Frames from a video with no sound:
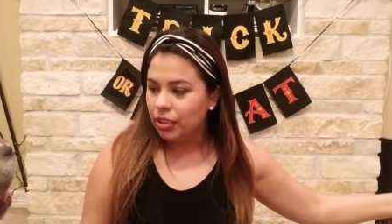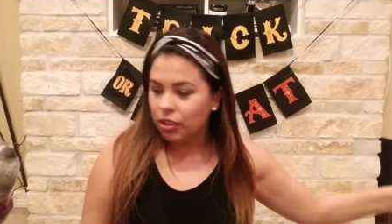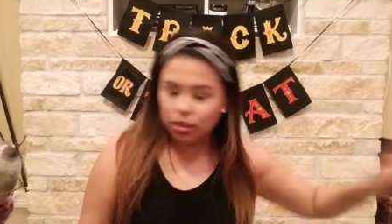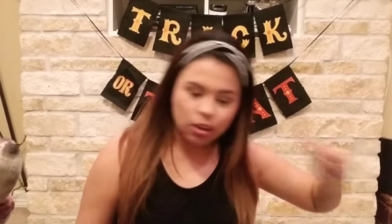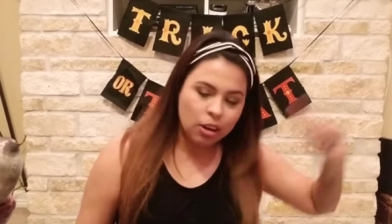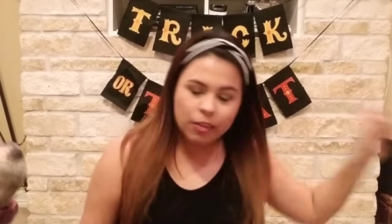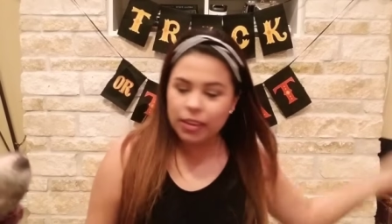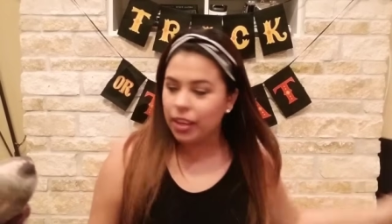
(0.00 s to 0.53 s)

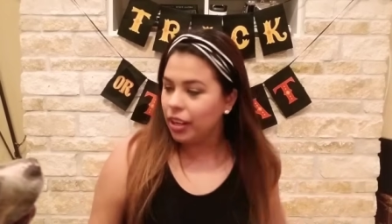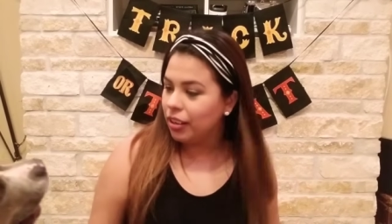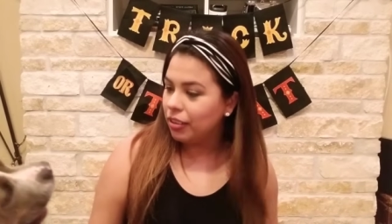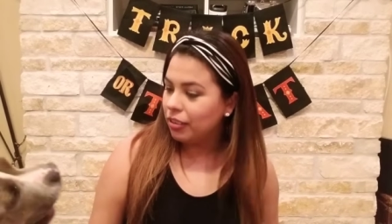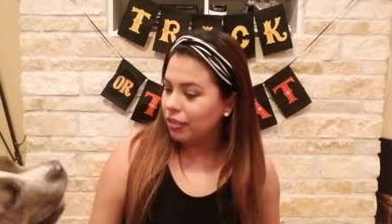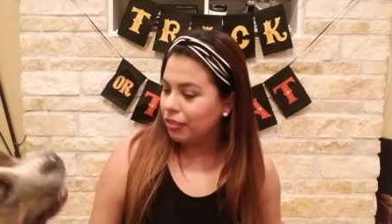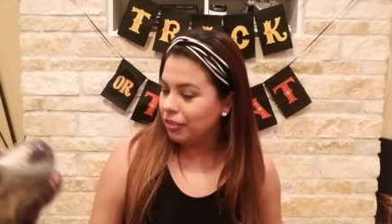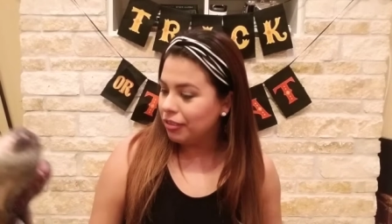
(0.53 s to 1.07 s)
Go over there.
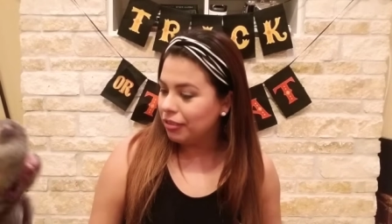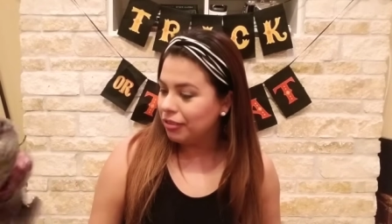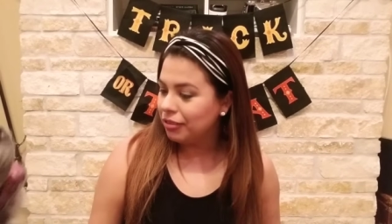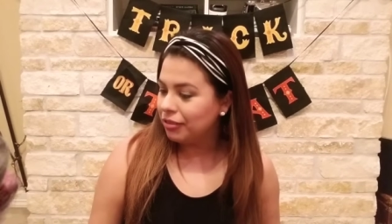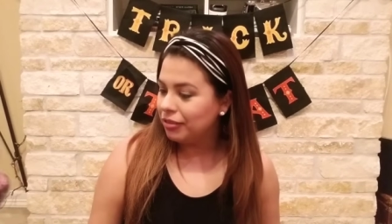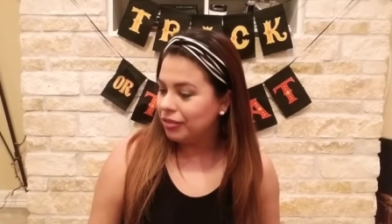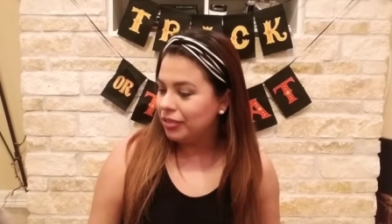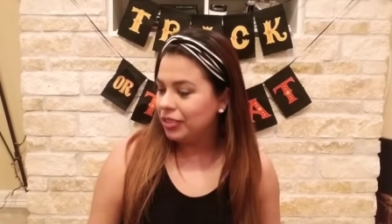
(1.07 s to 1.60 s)

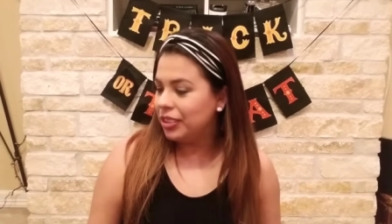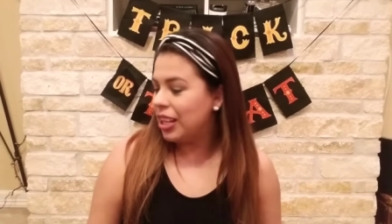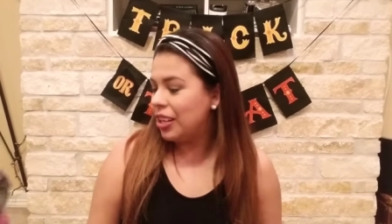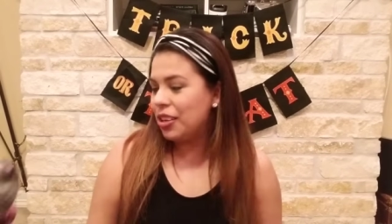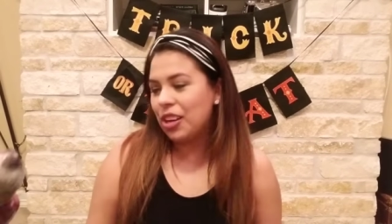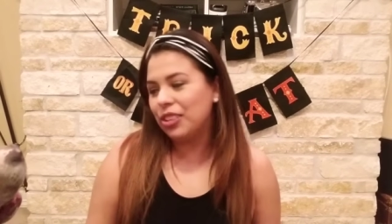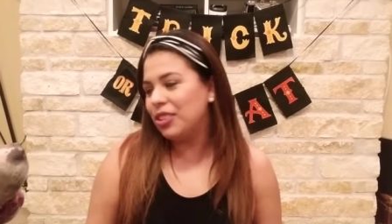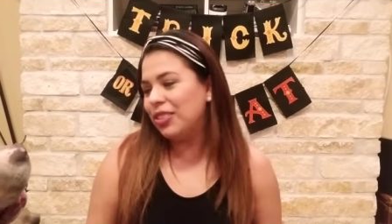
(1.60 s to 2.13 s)

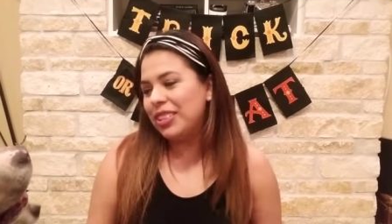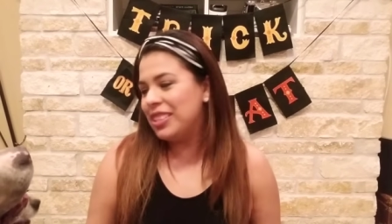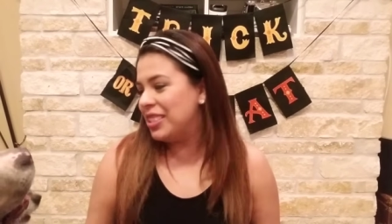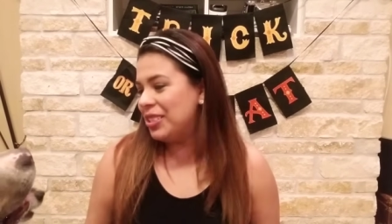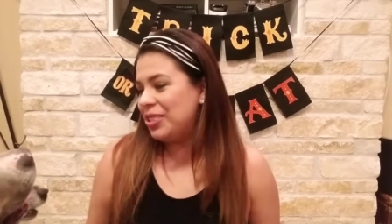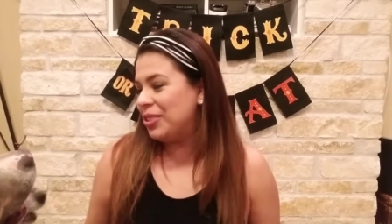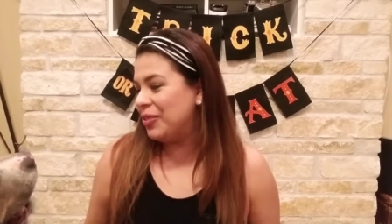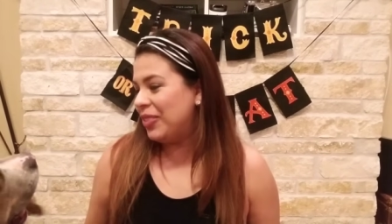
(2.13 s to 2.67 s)
Y'all don't listen
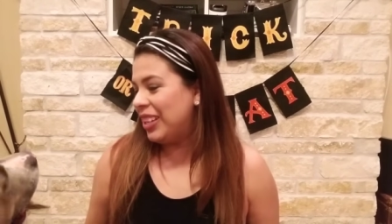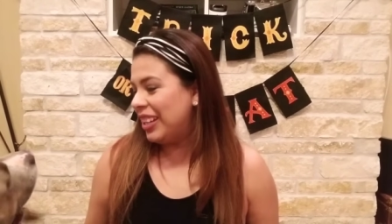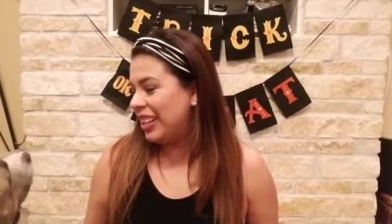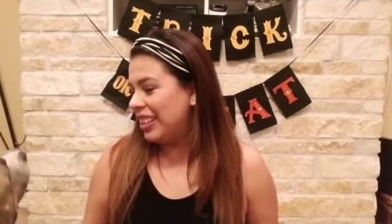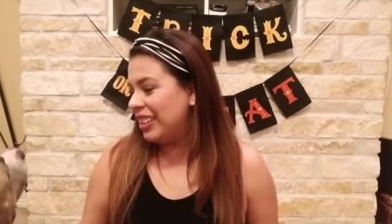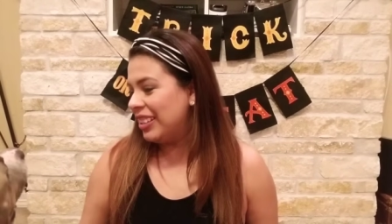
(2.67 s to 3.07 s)
to me.